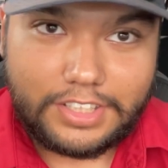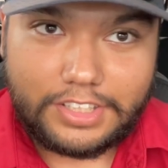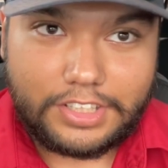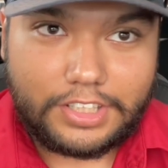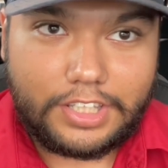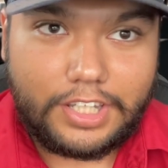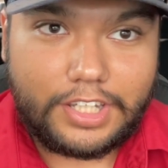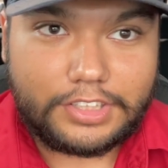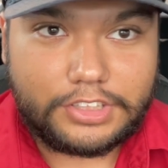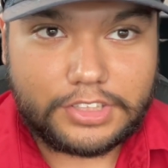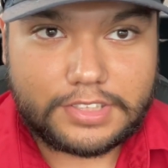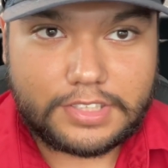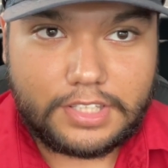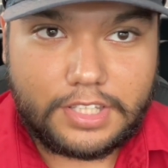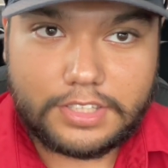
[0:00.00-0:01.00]
yeah,
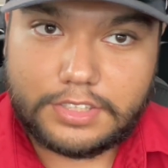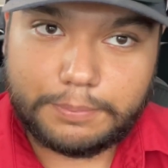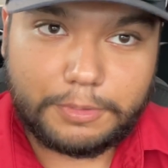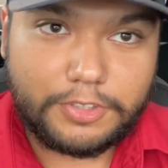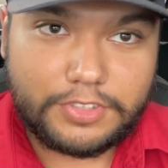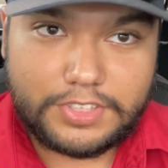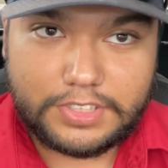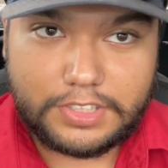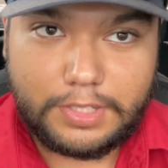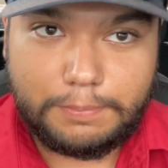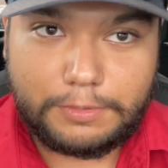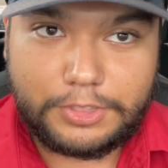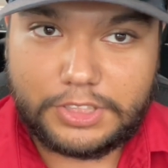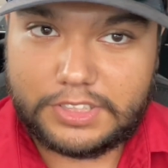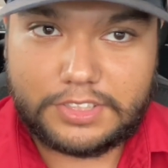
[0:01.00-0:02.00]
just get some good sleep.
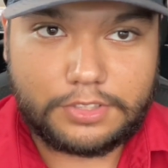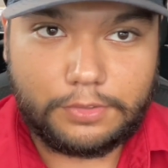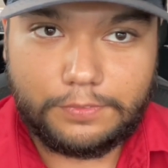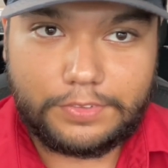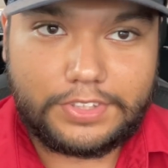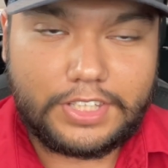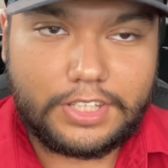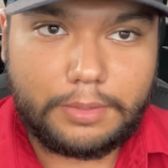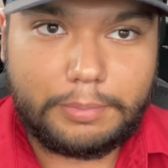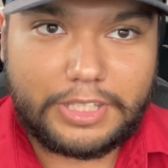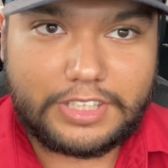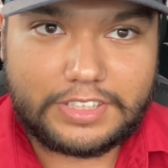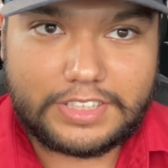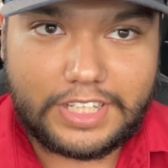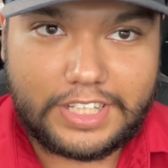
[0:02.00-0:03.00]
Just don't think about
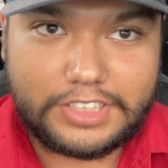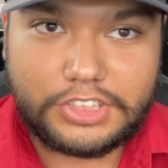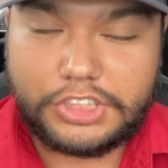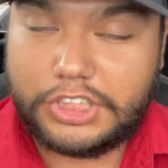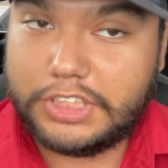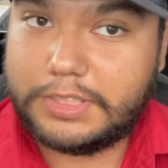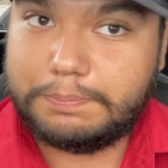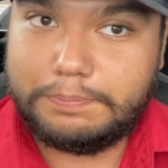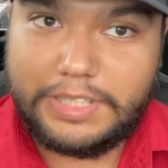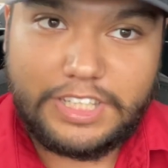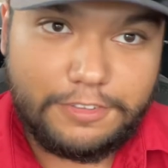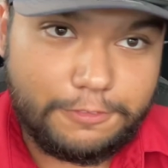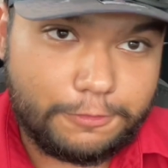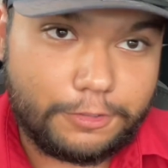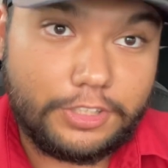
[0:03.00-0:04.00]
the test. Just
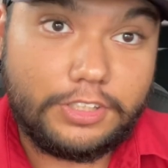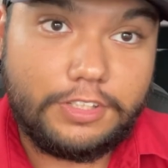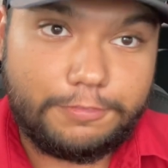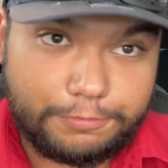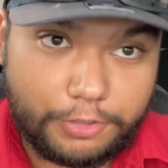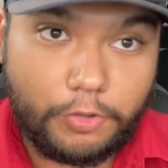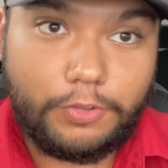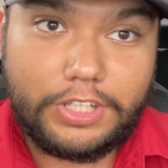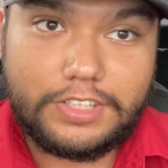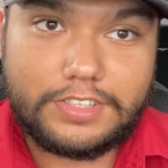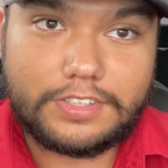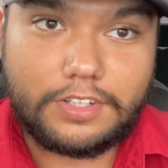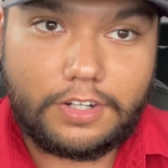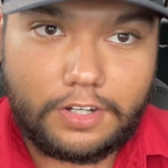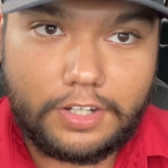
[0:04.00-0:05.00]
be really
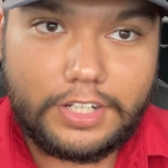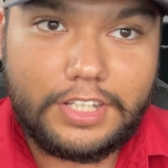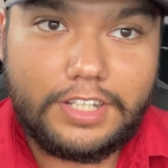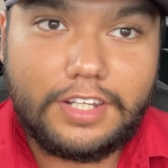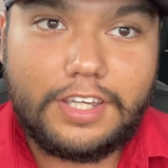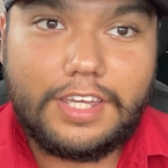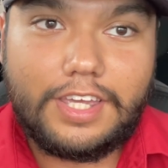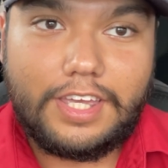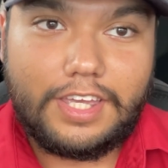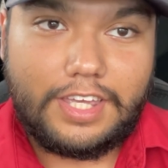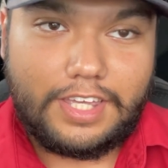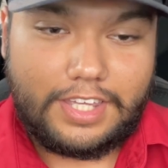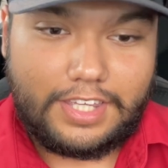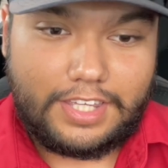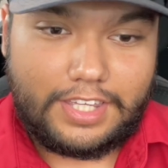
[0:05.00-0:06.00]
focused on it
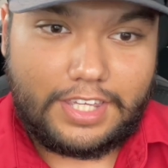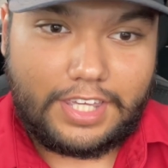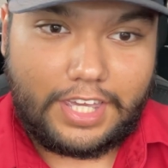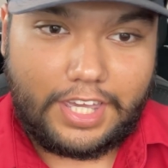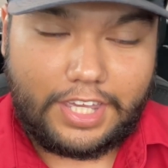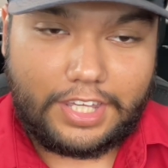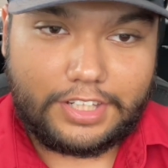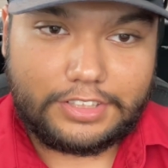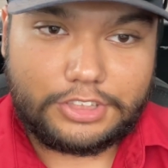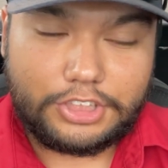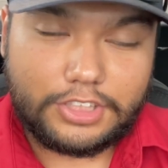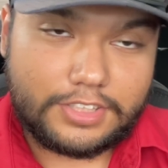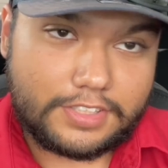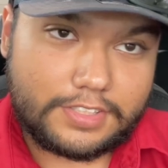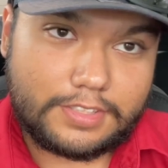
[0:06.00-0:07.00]
and
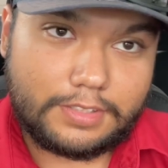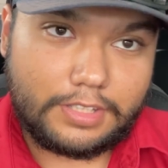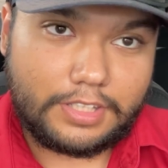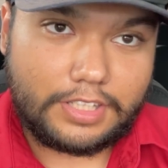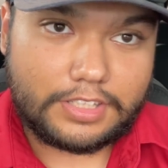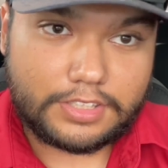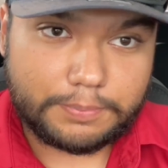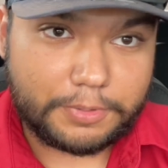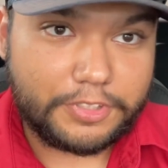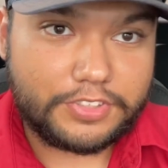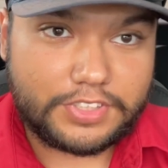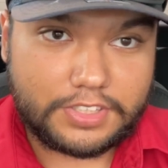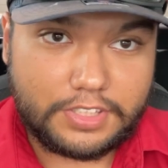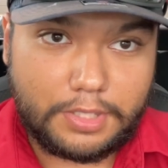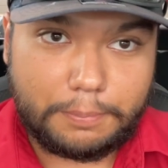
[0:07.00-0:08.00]
just get some good
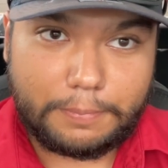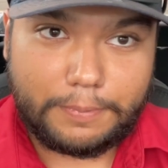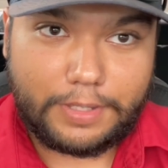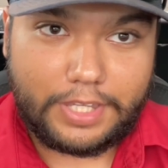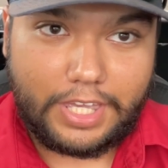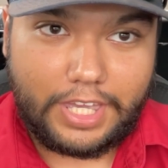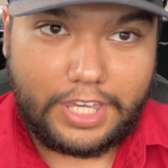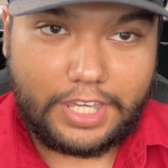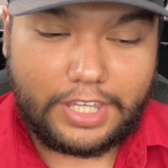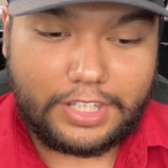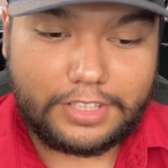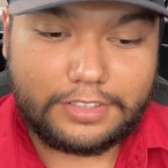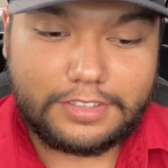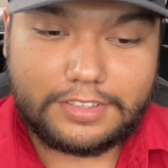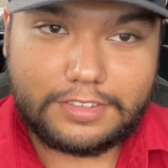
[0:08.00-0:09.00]
sleep.
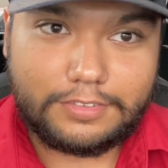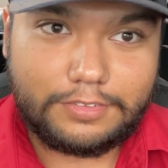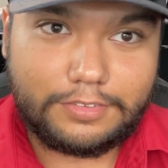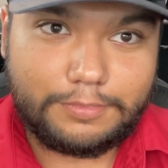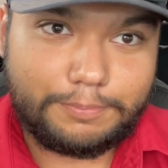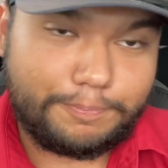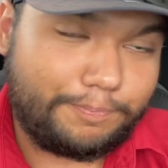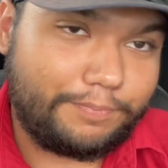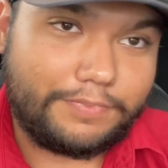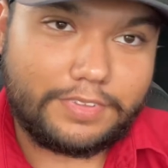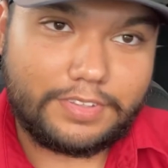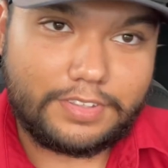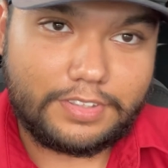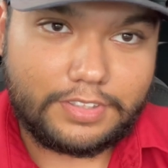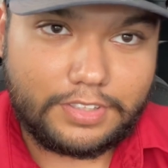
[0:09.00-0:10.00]
And
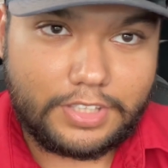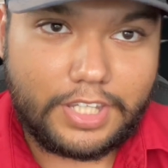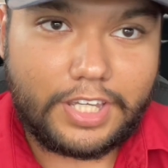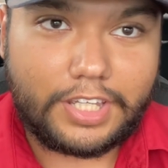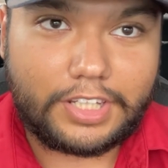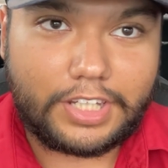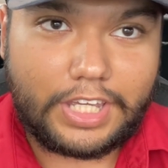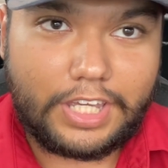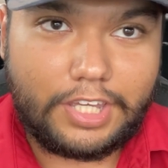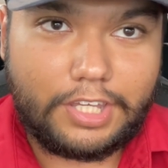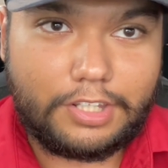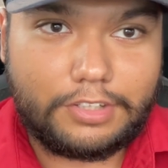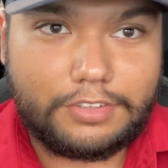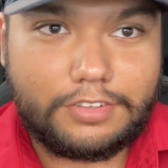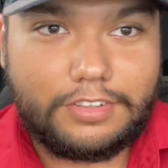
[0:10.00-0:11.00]
yeah,
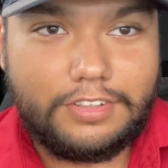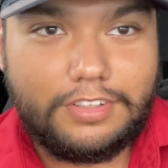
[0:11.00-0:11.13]
and